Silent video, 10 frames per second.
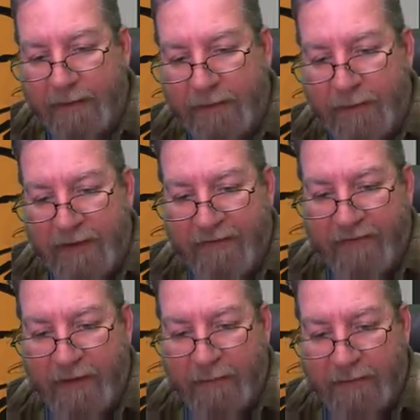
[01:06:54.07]
2D
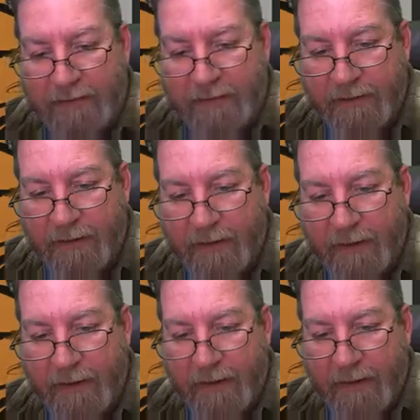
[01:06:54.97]
films,
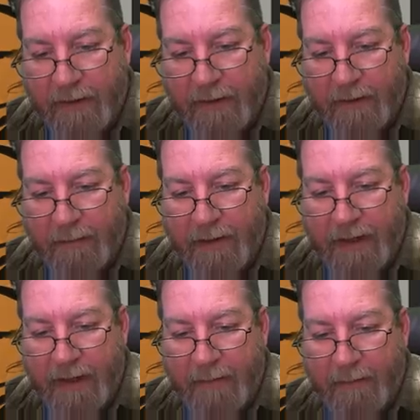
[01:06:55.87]
but
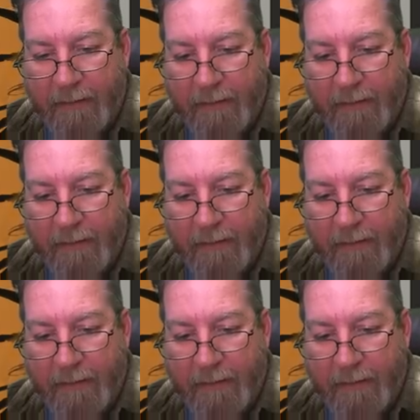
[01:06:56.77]
um,